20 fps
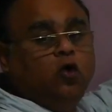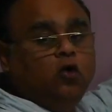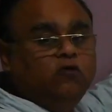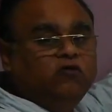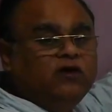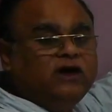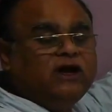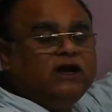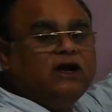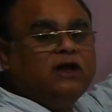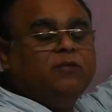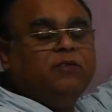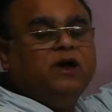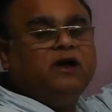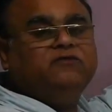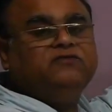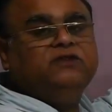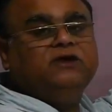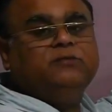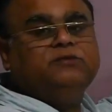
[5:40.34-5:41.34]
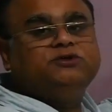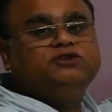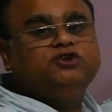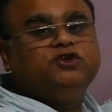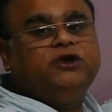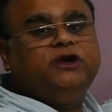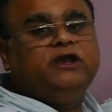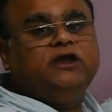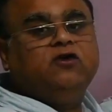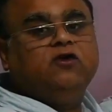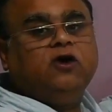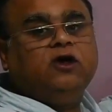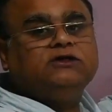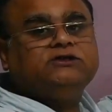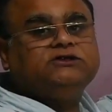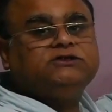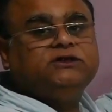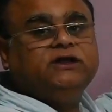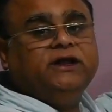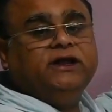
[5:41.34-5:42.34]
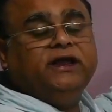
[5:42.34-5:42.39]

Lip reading: over and above the opportunity cost,